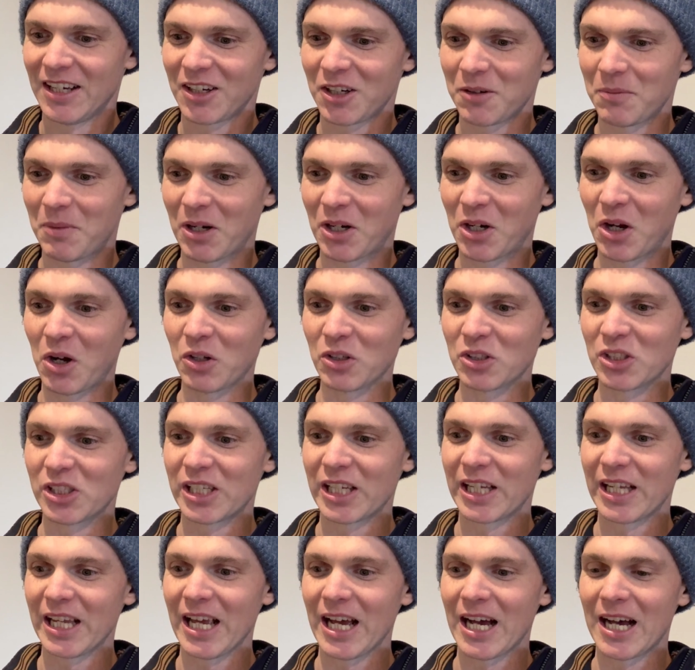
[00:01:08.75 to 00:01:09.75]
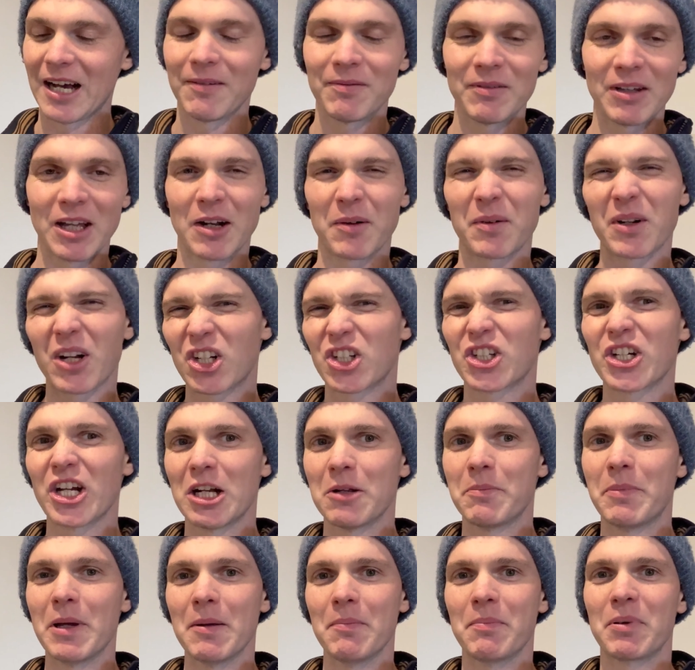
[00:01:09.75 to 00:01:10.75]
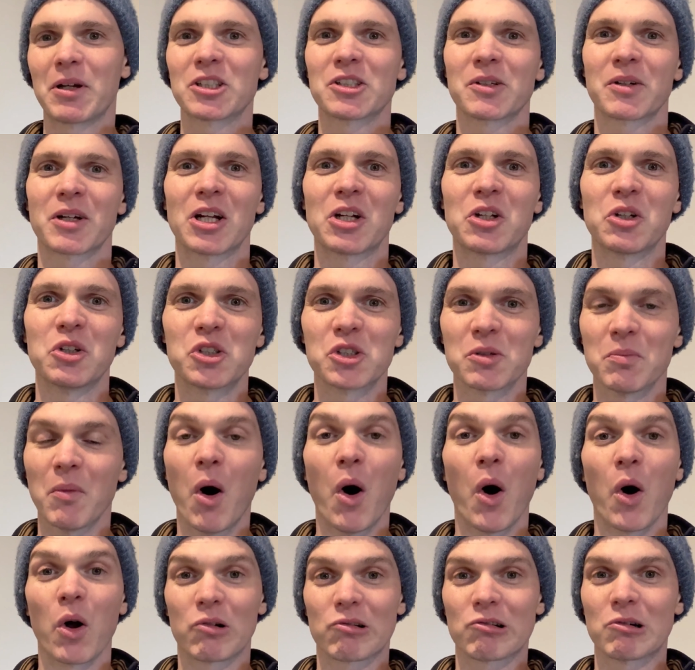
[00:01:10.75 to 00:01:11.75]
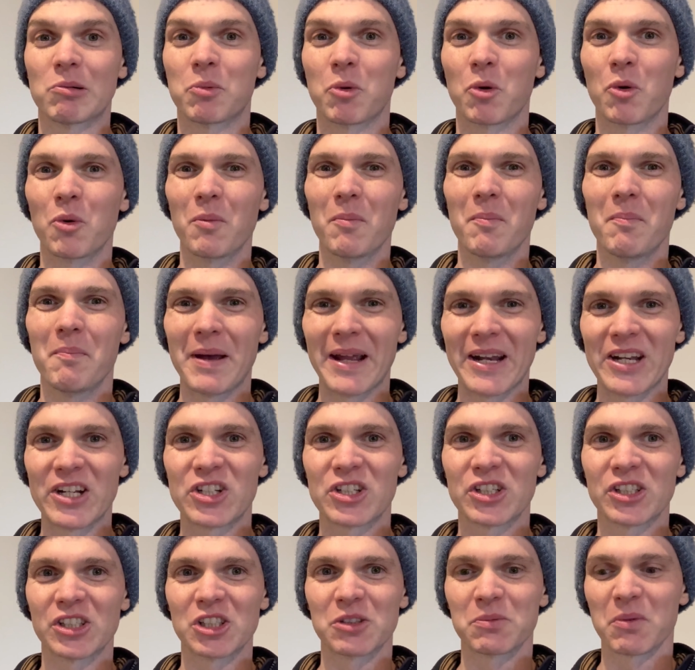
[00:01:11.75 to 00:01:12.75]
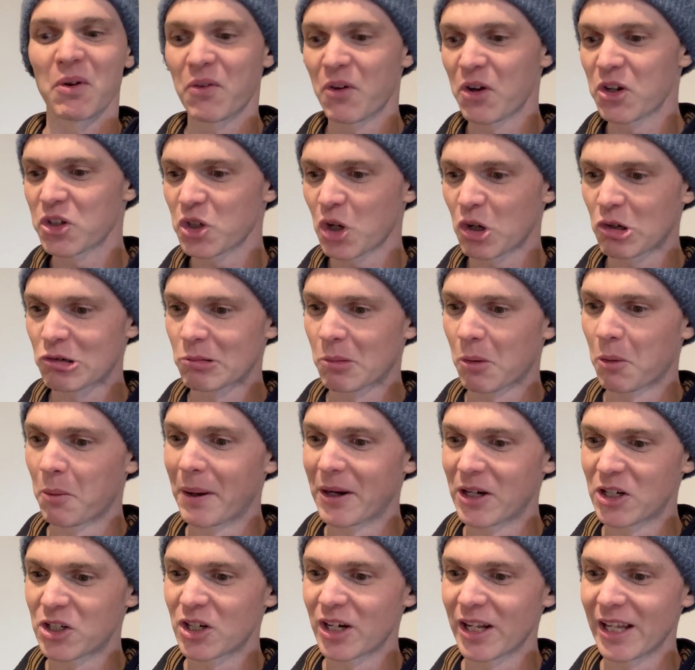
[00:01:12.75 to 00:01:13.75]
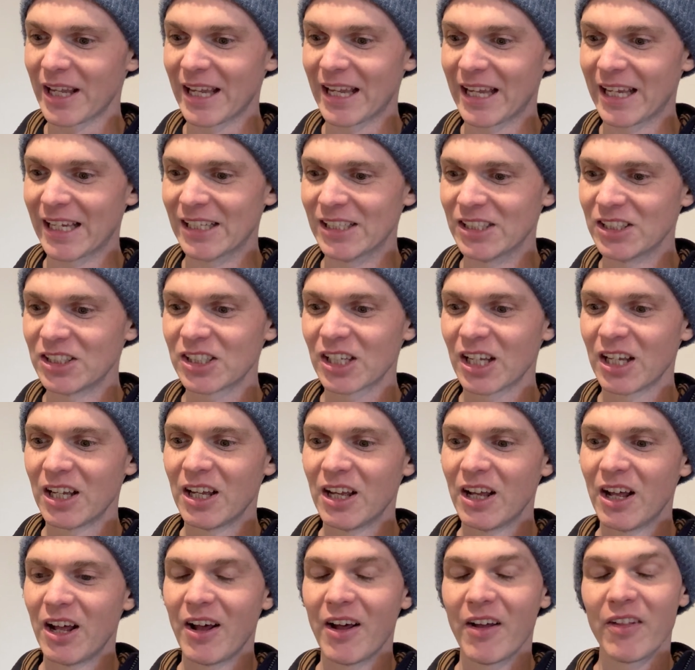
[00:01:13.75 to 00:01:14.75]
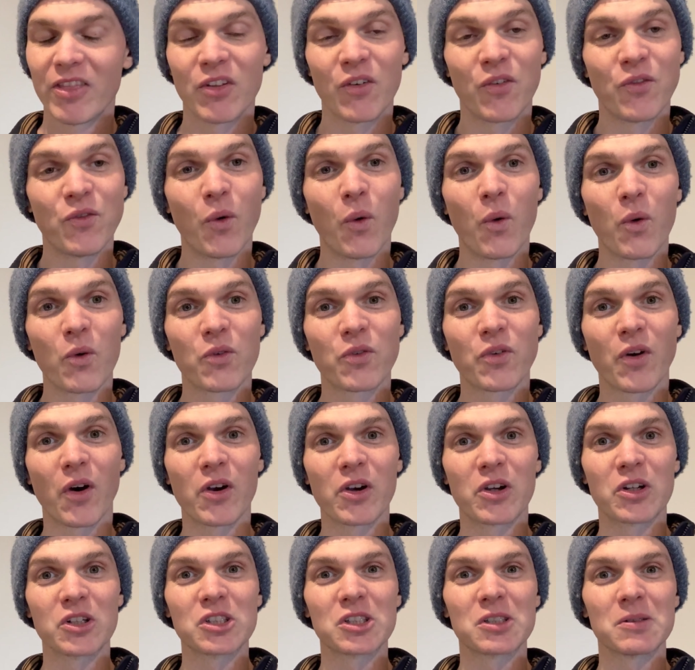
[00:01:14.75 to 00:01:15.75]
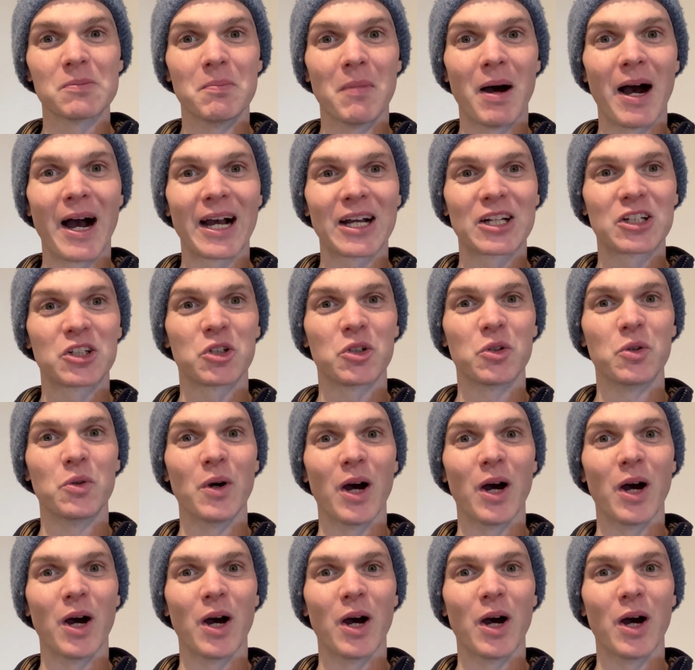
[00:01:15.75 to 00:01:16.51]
Got my notes here. Now I'm going to cheat a bit because I'm going to do some honourable mentions. My first honourable mention is the Ford Focus Mark II